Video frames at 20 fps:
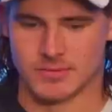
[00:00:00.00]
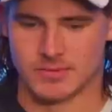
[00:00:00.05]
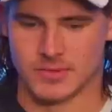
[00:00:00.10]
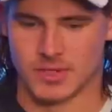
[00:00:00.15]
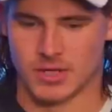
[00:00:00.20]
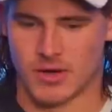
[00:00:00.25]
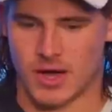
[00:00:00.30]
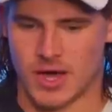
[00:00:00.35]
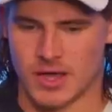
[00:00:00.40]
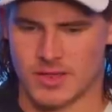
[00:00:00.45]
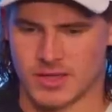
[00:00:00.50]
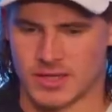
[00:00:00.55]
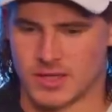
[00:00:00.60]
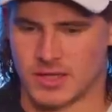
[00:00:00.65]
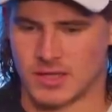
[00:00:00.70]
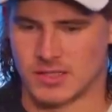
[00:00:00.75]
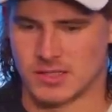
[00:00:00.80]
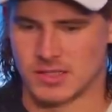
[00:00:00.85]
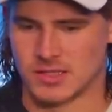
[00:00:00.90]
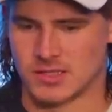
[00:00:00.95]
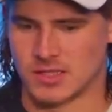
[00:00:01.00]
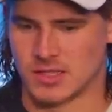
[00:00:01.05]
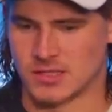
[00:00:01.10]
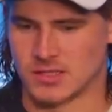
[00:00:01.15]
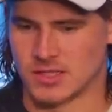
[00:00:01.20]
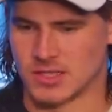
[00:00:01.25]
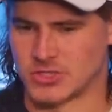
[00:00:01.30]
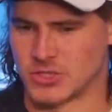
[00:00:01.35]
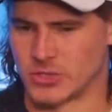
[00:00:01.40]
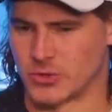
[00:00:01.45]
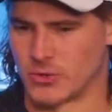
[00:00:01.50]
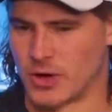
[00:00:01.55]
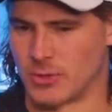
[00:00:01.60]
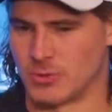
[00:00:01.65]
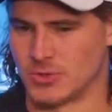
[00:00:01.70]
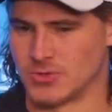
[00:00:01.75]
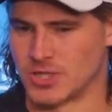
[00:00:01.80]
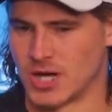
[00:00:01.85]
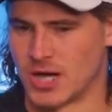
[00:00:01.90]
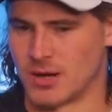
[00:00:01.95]
you know, I think he's done such an
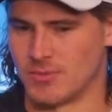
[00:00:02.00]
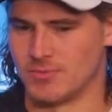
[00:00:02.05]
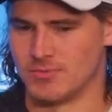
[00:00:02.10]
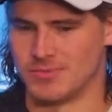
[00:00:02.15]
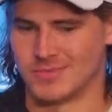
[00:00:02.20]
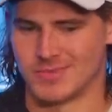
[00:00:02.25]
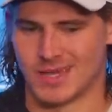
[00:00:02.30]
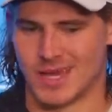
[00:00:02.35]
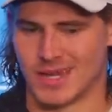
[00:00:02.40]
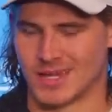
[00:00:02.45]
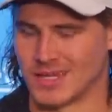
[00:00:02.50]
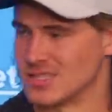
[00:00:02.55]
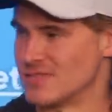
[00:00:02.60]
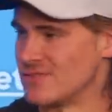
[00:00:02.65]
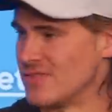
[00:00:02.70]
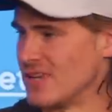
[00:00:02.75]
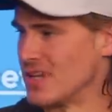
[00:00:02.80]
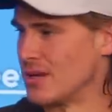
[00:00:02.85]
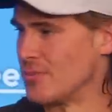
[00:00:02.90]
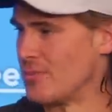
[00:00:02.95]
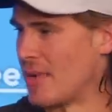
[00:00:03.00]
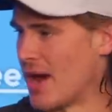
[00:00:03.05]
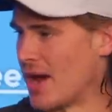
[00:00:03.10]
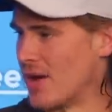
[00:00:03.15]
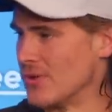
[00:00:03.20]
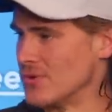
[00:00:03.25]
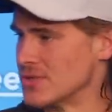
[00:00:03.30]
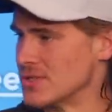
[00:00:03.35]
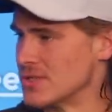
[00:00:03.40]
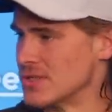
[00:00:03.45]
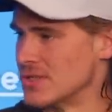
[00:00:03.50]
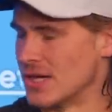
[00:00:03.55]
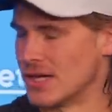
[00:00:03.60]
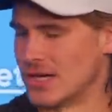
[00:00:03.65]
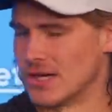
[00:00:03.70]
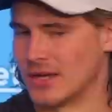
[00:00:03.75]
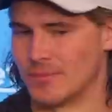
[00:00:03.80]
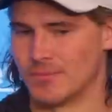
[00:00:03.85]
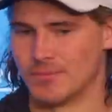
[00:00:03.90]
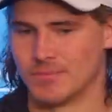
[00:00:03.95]
incredible job getting his feet in bounds,
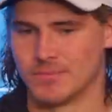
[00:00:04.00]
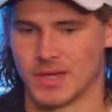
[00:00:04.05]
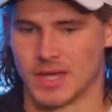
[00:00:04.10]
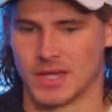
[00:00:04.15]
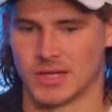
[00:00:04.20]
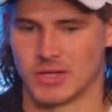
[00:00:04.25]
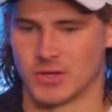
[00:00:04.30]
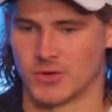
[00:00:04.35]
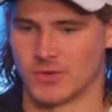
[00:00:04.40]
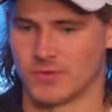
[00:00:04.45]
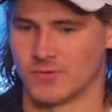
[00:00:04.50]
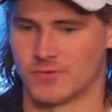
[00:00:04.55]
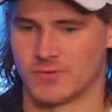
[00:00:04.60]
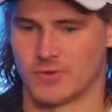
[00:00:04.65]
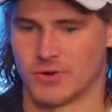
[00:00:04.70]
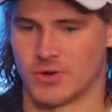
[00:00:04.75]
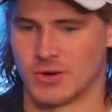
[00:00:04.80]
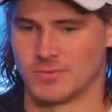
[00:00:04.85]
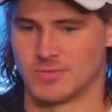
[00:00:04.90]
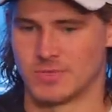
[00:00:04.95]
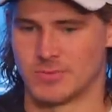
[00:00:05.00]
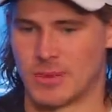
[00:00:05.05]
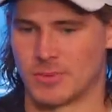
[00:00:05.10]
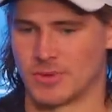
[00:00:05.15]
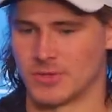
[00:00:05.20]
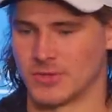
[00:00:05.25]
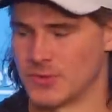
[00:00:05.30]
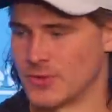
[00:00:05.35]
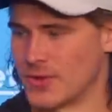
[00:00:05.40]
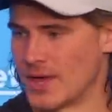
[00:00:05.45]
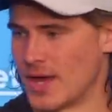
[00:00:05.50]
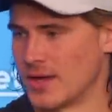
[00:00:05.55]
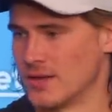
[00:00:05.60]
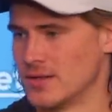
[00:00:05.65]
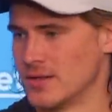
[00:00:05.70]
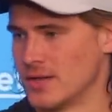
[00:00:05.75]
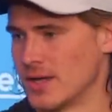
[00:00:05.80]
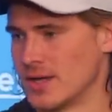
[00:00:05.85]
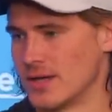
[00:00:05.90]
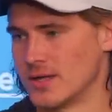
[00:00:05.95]
and you know, for him to be able to do
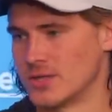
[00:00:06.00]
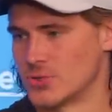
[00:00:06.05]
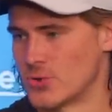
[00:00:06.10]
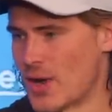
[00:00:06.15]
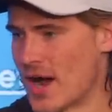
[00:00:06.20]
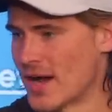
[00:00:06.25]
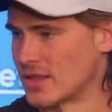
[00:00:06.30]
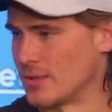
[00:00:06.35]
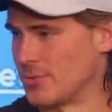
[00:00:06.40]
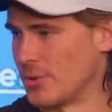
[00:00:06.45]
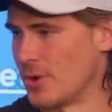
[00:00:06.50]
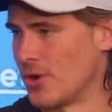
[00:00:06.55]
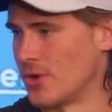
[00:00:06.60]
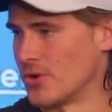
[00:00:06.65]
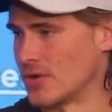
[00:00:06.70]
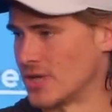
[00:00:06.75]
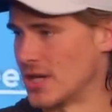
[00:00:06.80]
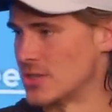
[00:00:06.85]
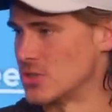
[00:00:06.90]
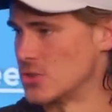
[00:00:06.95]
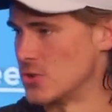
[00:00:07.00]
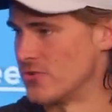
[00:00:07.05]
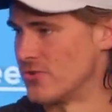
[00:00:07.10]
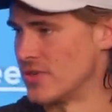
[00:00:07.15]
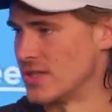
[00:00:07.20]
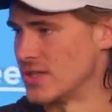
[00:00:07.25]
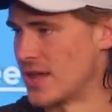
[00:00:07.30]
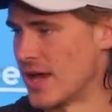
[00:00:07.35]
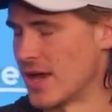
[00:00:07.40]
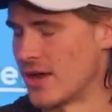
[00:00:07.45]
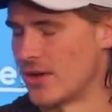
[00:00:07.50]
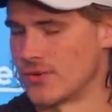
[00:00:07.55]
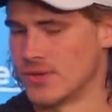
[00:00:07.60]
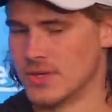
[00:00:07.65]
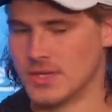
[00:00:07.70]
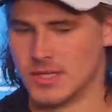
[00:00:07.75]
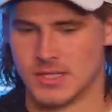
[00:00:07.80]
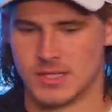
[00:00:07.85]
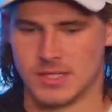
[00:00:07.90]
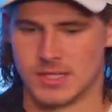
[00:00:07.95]
that, track the ball and get 2 feet down,
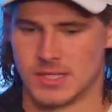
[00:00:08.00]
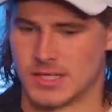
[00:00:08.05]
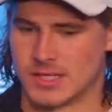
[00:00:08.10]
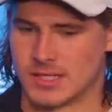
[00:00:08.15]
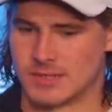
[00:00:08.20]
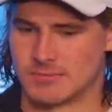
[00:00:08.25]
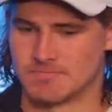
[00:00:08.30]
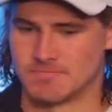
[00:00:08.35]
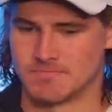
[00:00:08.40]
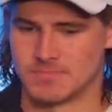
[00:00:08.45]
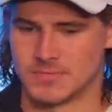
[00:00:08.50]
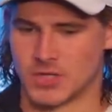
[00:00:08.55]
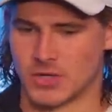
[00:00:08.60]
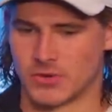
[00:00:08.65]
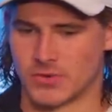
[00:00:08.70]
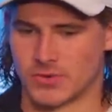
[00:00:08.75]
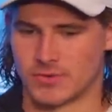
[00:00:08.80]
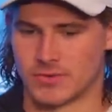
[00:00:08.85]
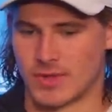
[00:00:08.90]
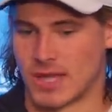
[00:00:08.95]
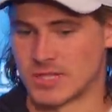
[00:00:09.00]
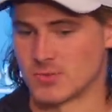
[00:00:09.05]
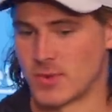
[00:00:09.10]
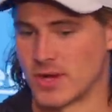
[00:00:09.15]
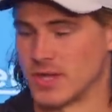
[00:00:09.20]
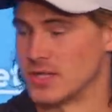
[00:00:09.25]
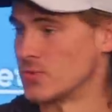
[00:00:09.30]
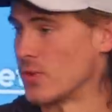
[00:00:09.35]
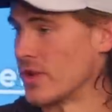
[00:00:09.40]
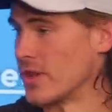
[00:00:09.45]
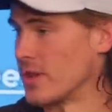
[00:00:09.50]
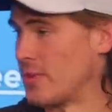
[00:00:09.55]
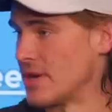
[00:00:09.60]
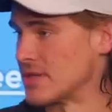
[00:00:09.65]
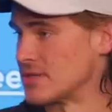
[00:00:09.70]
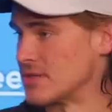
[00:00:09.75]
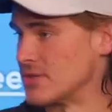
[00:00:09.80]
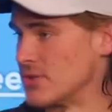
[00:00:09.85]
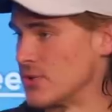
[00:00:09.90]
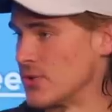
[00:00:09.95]
you know, that's why he's one of the
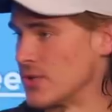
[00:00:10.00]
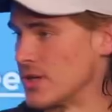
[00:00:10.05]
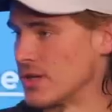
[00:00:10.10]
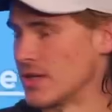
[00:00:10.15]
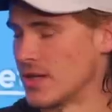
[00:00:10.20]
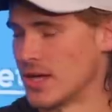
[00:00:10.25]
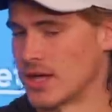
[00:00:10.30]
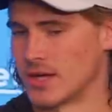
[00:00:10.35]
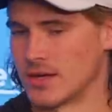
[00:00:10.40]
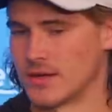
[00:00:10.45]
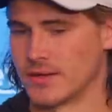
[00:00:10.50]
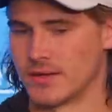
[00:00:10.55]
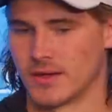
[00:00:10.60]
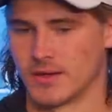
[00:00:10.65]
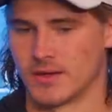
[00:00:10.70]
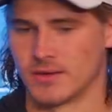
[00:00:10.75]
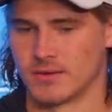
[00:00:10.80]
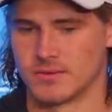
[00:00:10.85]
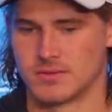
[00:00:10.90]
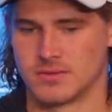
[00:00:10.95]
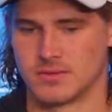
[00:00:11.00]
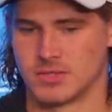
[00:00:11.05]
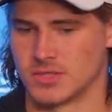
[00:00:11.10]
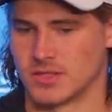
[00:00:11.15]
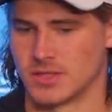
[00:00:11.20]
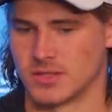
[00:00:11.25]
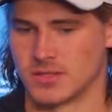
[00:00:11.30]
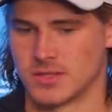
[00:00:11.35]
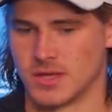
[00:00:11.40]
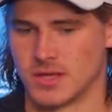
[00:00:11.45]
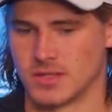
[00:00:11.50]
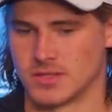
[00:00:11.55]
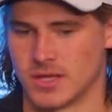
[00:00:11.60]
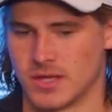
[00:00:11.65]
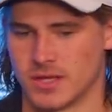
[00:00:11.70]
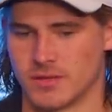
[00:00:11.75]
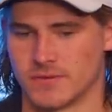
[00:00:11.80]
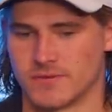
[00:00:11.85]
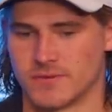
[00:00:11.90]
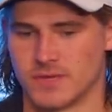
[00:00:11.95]
best to do it, and just a
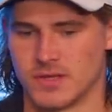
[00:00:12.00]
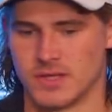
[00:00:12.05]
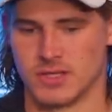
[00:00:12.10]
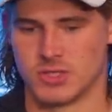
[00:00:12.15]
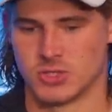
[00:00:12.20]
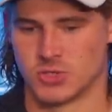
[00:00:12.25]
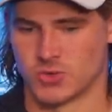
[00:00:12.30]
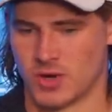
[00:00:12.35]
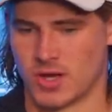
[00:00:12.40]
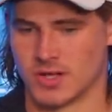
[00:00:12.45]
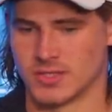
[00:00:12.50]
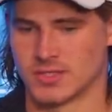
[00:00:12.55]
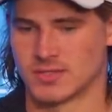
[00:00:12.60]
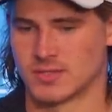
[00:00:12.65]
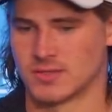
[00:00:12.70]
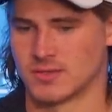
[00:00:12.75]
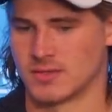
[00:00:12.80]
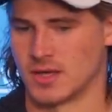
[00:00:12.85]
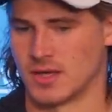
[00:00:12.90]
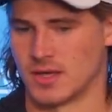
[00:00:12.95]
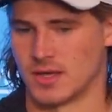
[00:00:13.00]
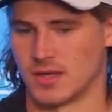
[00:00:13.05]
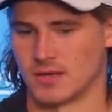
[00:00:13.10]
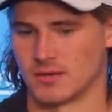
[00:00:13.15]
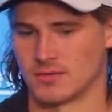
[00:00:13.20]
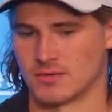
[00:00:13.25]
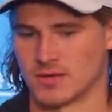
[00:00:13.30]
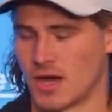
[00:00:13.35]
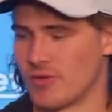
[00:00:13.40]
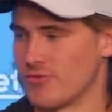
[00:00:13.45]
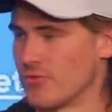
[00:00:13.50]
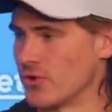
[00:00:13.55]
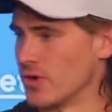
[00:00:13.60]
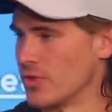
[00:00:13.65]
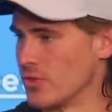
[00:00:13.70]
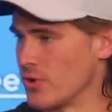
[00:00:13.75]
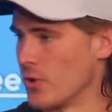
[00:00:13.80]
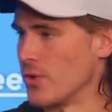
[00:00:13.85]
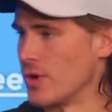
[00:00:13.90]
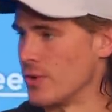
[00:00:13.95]
ton of trust and comfort
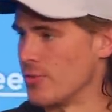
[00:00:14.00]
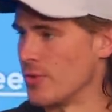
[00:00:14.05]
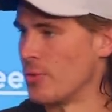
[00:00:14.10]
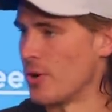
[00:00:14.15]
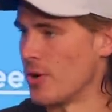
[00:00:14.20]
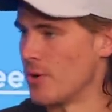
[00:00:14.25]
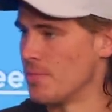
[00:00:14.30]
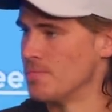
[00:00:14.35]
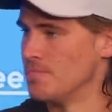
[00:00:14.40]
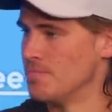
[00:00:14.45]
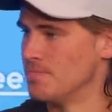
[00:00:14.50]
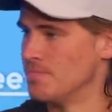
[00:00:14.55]
in throwing him the ball.